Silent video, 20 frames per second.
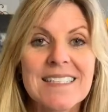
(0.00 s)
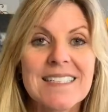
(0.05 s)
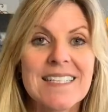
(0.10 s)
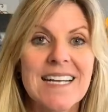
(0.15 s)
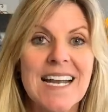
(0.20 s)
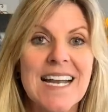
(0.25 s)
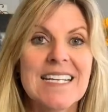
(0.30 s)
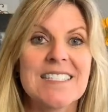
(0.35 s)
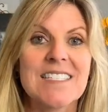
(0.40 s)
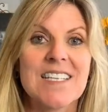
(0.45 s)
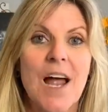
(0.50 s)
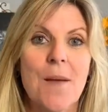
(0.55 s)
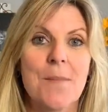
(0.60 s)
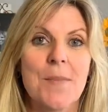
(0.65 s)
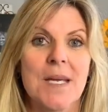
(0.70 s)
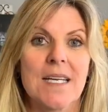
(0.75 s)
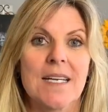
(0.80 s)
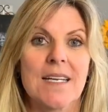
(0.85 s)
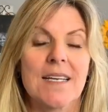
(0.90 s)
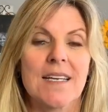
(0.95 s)
to today's
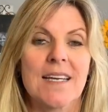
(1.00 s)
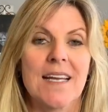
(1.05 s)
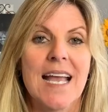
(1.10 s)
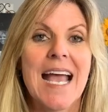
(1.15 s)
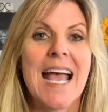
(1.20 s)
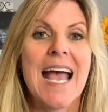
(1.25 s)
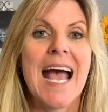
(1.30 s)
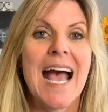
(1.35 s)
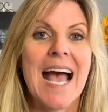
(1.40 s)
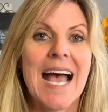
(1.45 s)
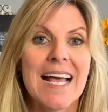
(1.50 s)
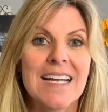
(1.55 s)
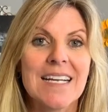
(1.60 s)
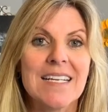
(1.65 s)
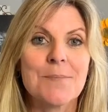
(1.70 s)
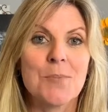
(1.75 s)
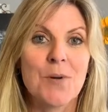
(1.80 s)
topic how to